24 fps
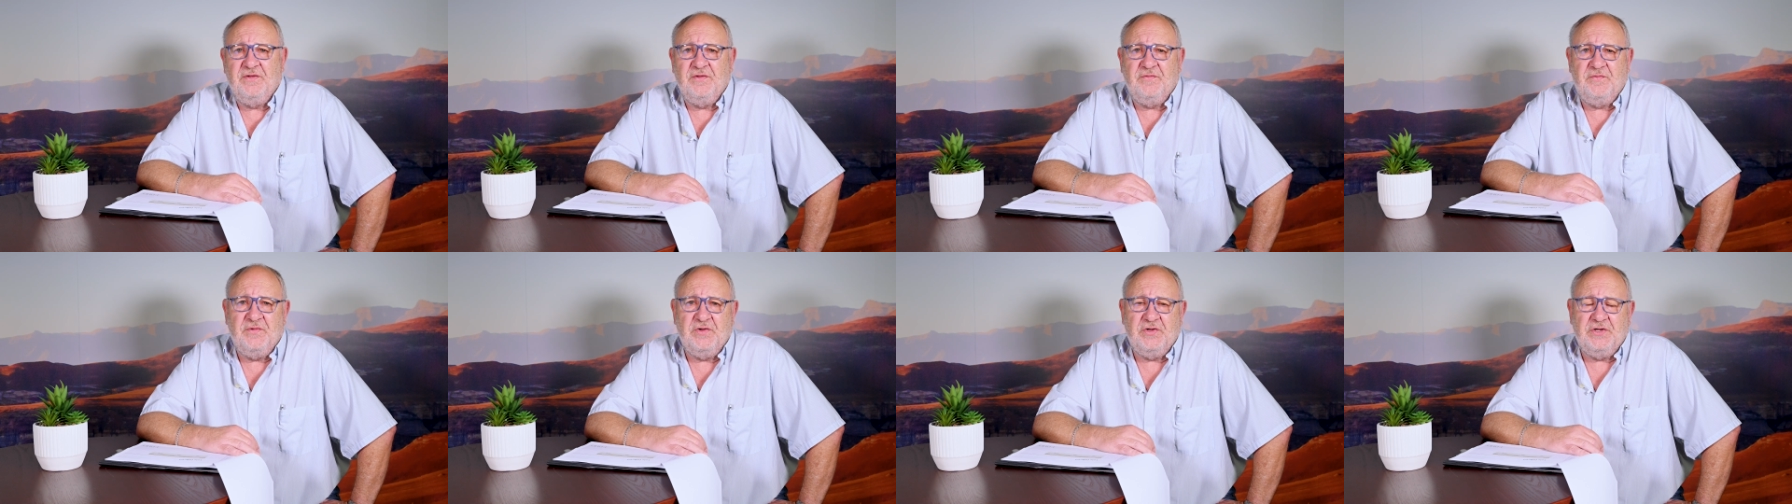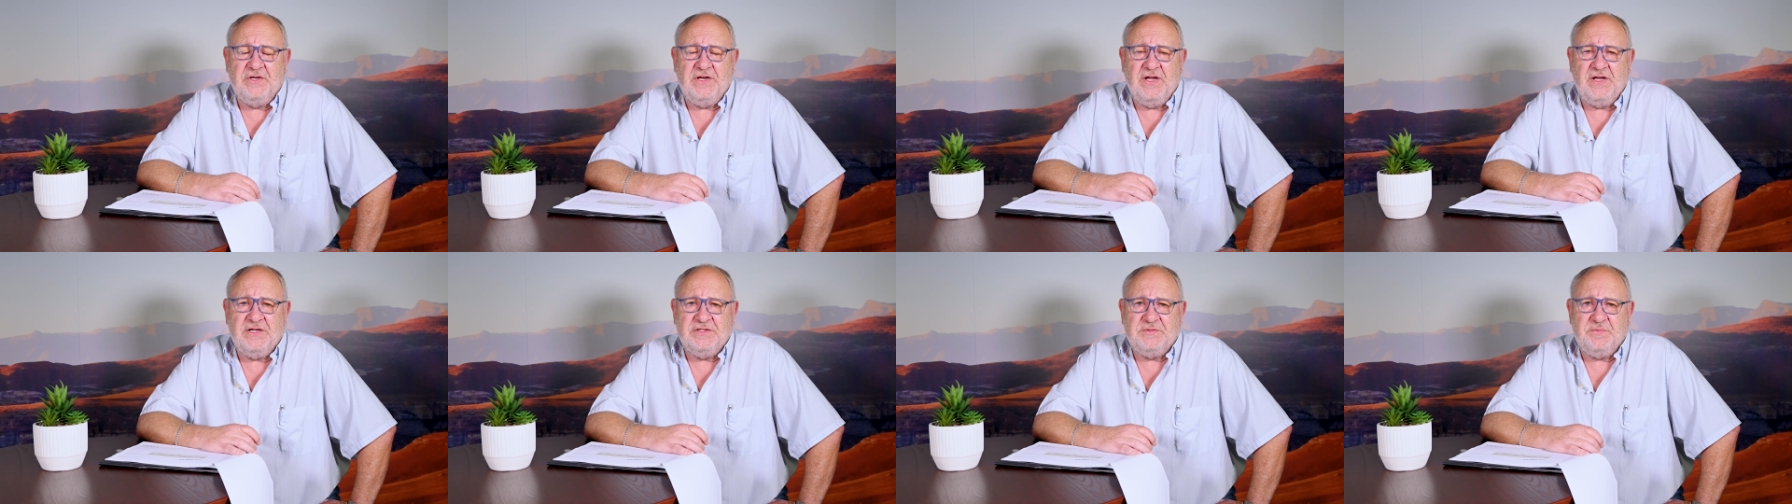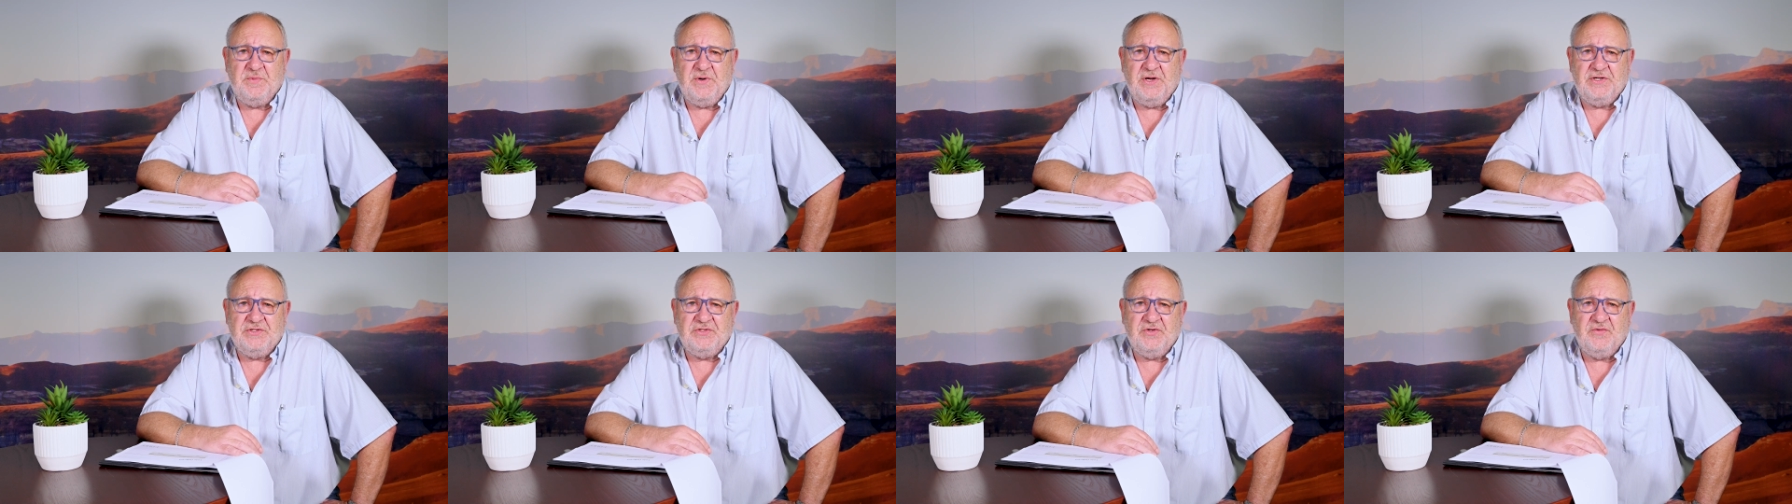the third highest
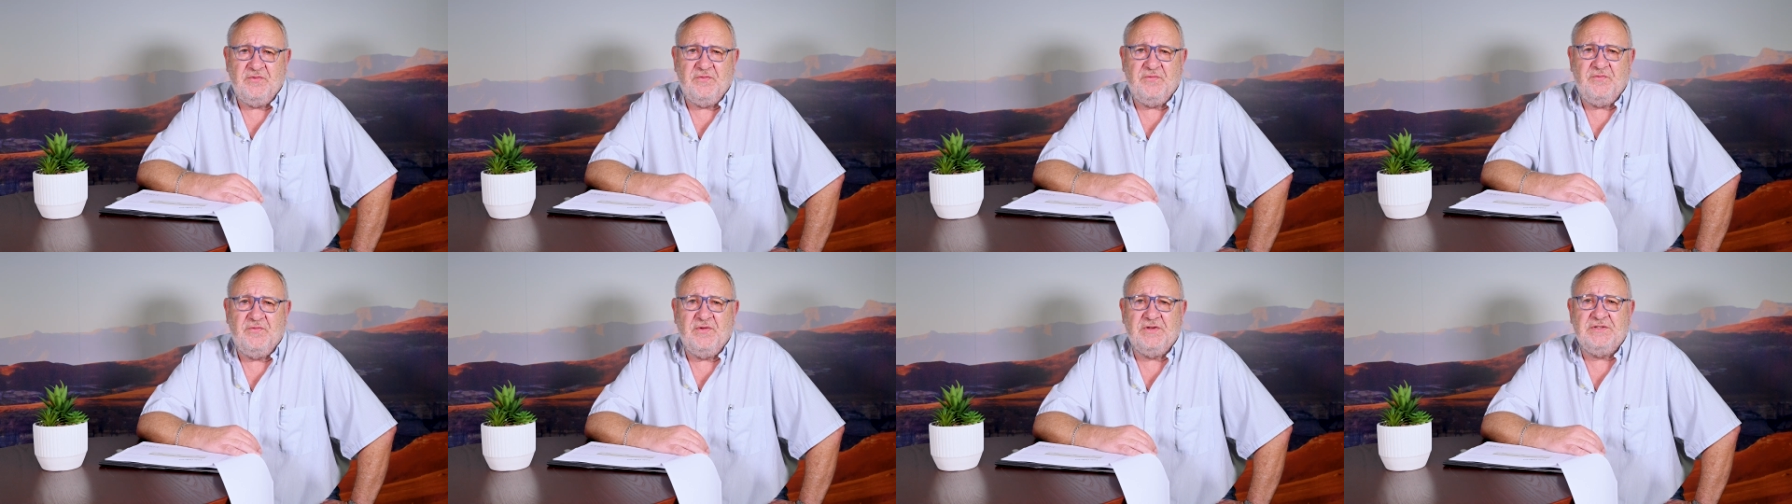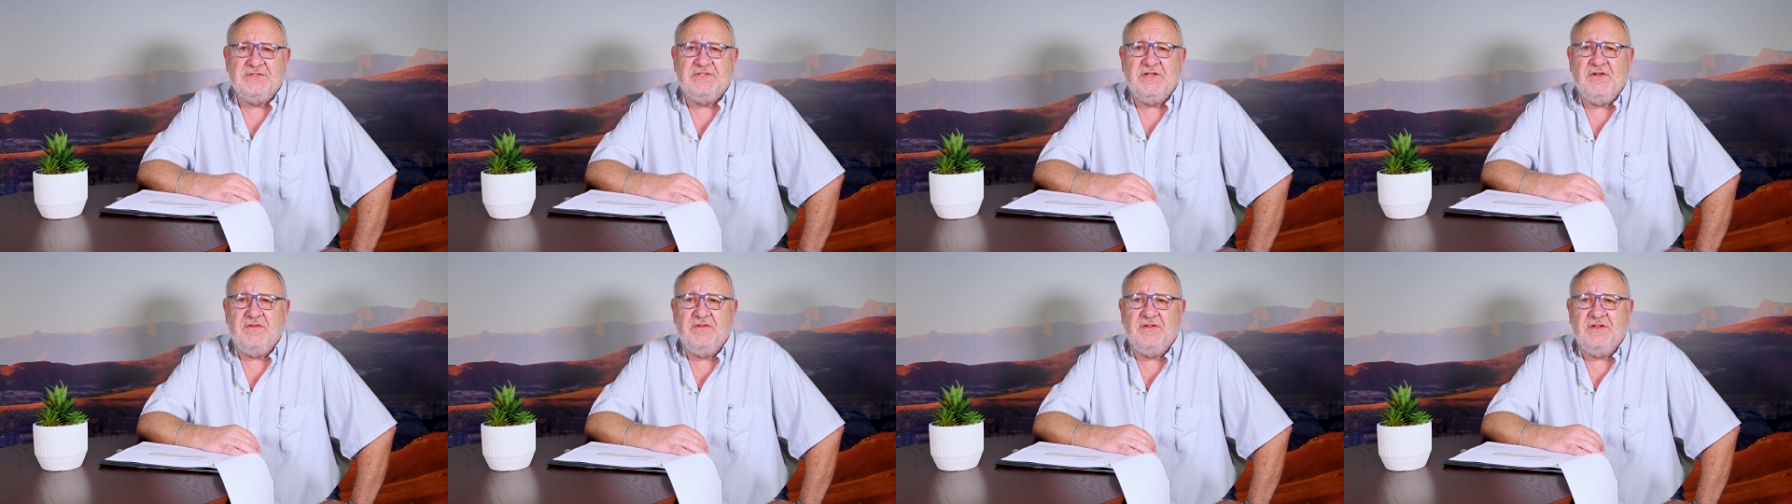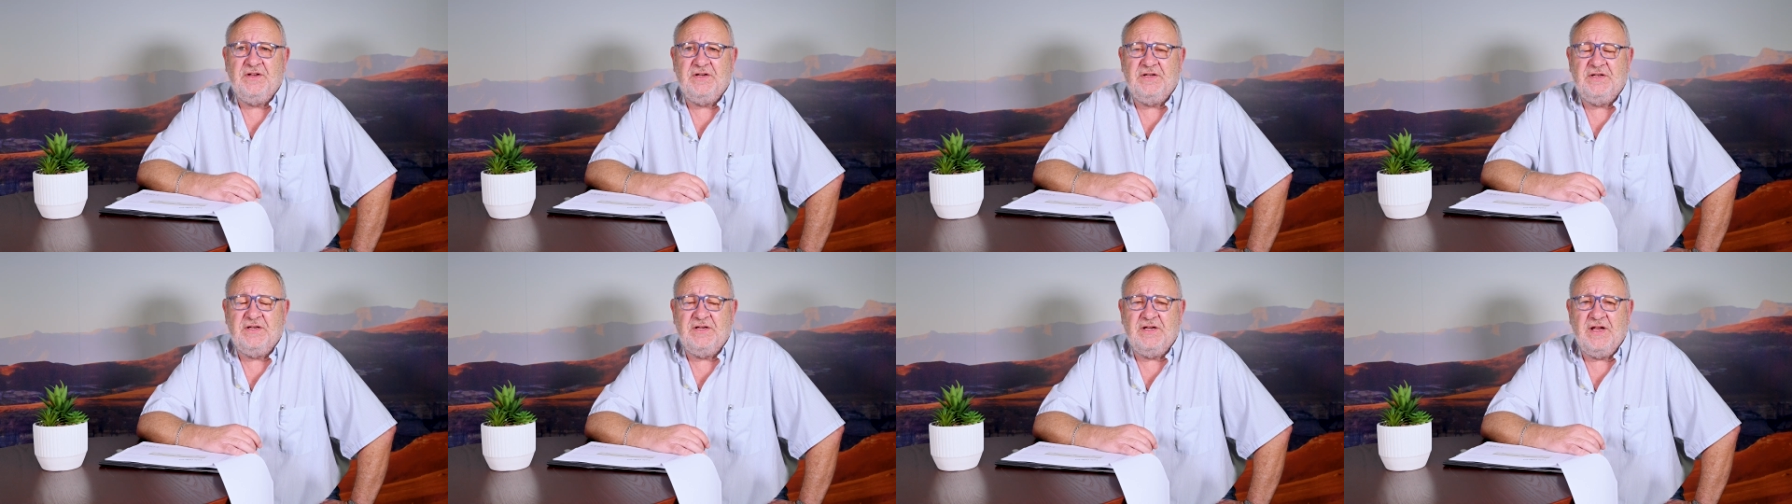price of
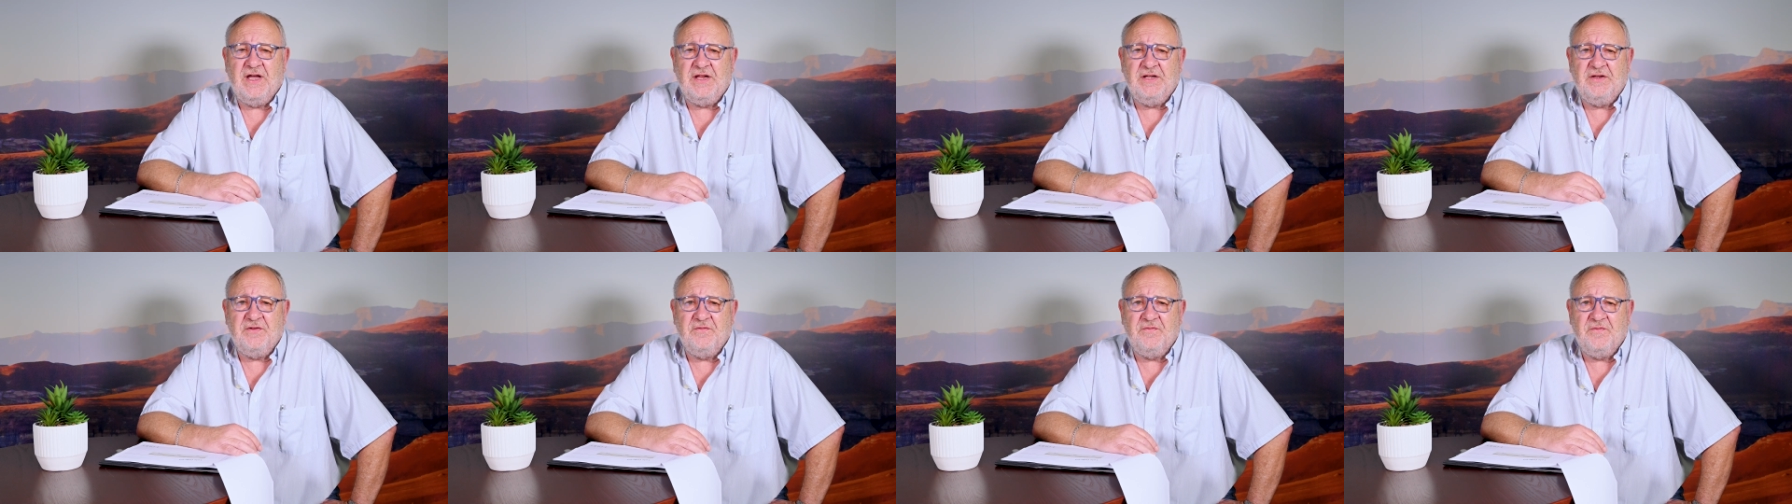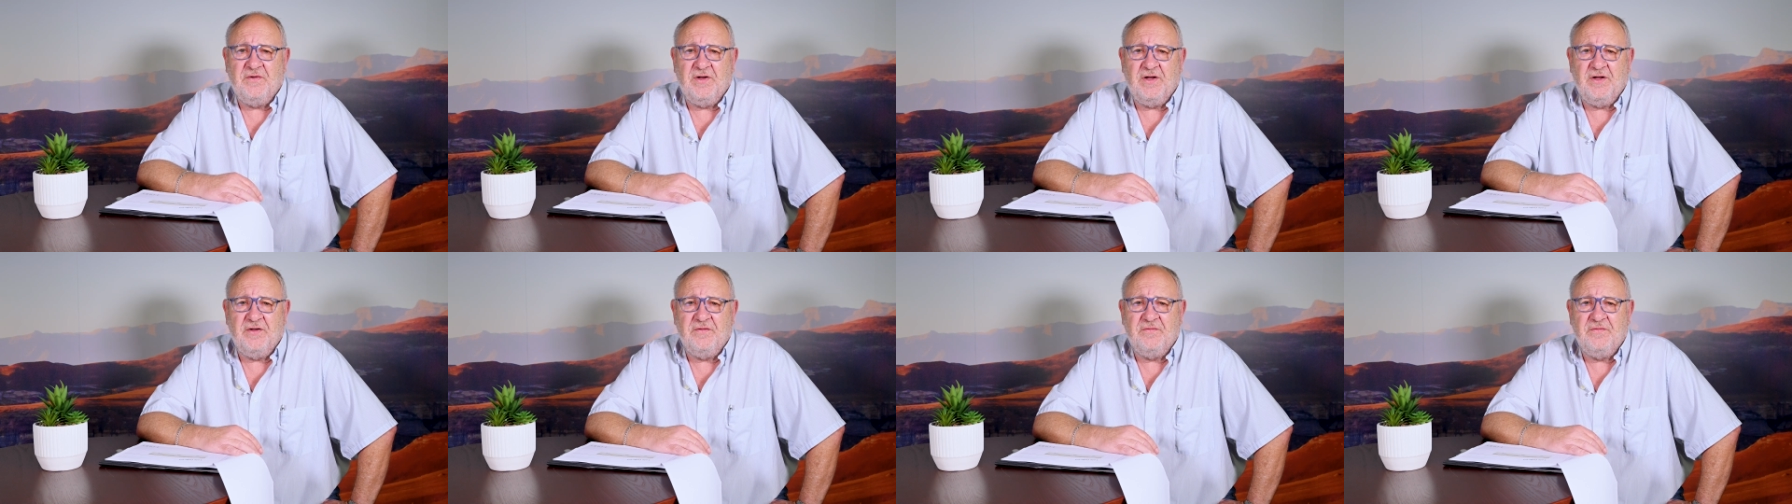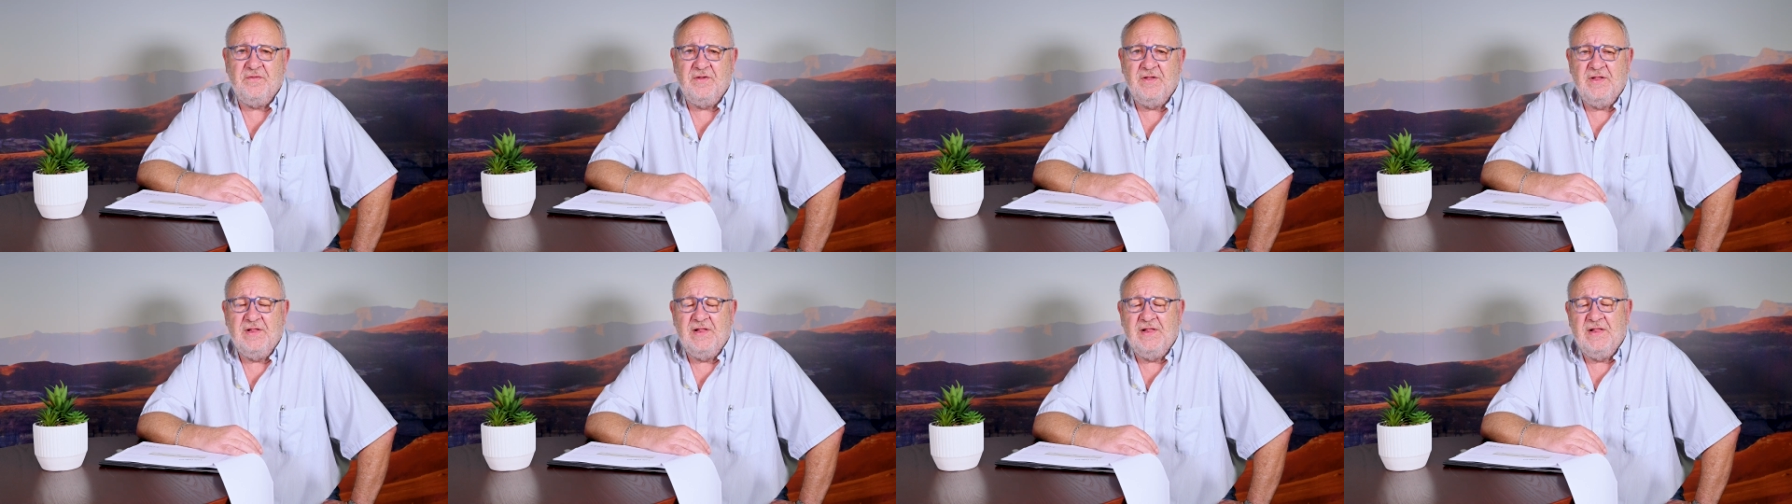795.